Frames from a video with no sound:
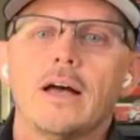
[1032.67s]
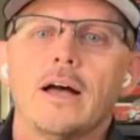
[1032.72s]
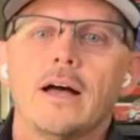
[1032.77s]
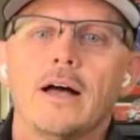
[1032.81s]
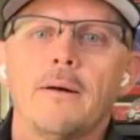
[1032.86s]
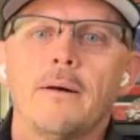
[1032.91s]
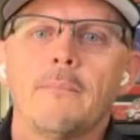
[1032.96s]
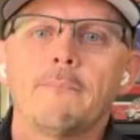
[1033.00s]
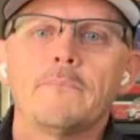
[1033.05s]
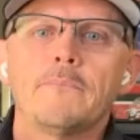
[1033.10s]

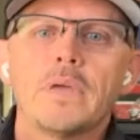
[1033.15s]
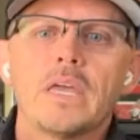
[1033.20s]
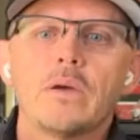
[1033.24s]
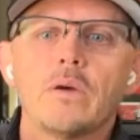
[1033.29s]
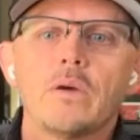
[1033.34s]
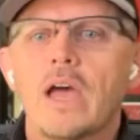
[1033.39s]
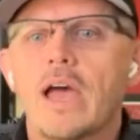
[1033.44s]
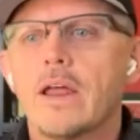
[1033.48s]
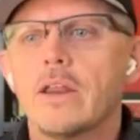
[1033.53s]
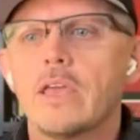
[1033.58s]

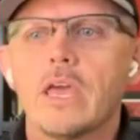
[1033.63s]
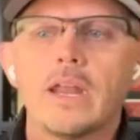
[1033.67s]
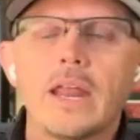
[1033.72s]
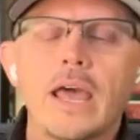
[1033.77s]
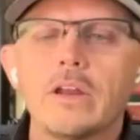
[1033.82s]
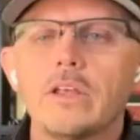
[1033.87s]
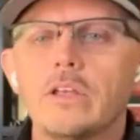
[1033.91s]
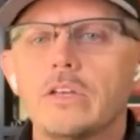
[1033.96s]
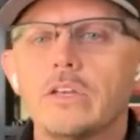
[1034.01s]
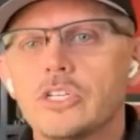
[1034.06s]
How do
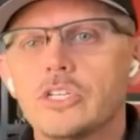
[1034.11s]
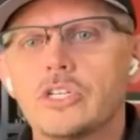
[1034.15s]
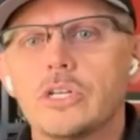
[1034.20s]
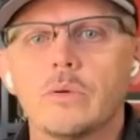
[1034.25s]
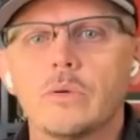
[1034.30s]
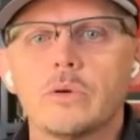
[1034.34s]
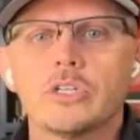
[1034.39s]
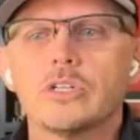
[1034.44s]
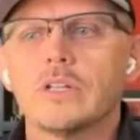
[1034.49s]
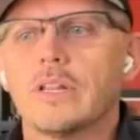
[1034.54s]
you
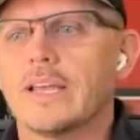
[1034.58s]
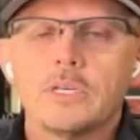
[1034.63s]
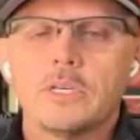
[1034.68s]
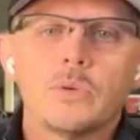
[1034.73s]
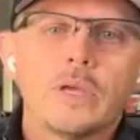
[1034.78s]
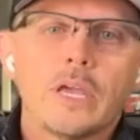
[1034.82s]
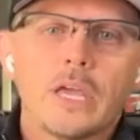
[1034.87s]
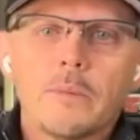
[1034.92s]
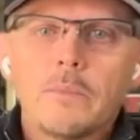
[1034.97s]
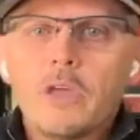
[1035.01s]
distinguish
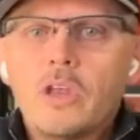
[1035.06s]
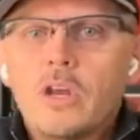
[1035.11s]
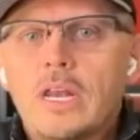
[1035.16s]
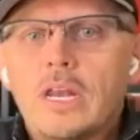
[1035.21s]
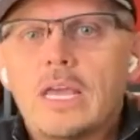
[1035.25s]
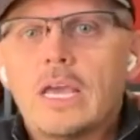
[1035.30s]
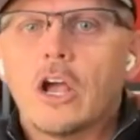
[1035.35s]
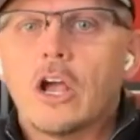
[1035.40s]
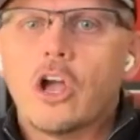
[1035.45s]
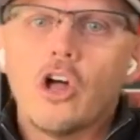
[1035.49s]
between
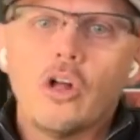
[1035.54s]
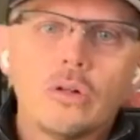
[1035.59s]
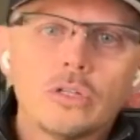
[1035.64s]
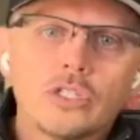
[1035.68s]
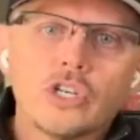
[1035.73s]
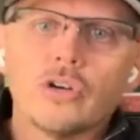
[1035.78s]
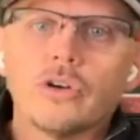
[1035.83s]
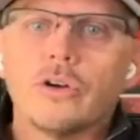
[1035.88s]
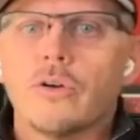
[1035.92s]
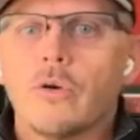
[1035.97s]
community and
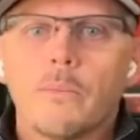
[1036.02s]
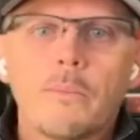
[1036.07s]
culture?